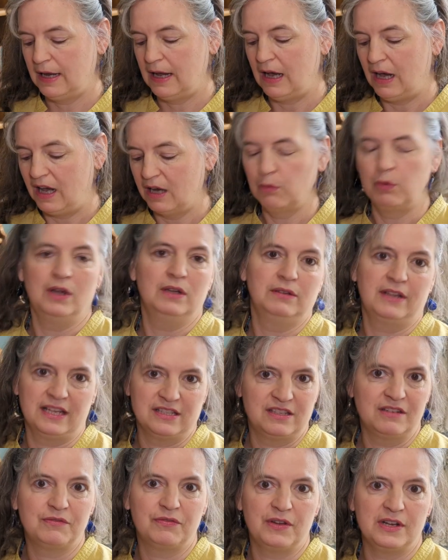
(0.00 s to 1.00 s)
I will get
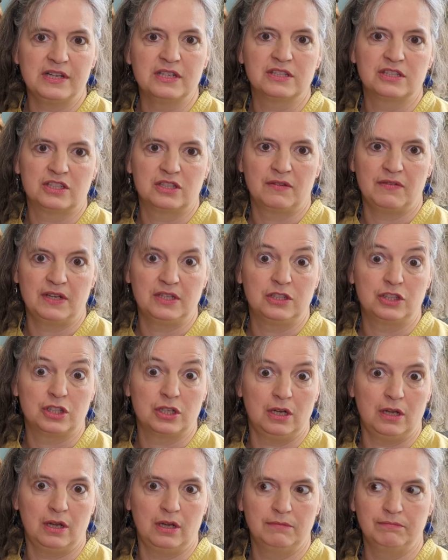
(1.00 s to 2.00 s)
it finished eventually.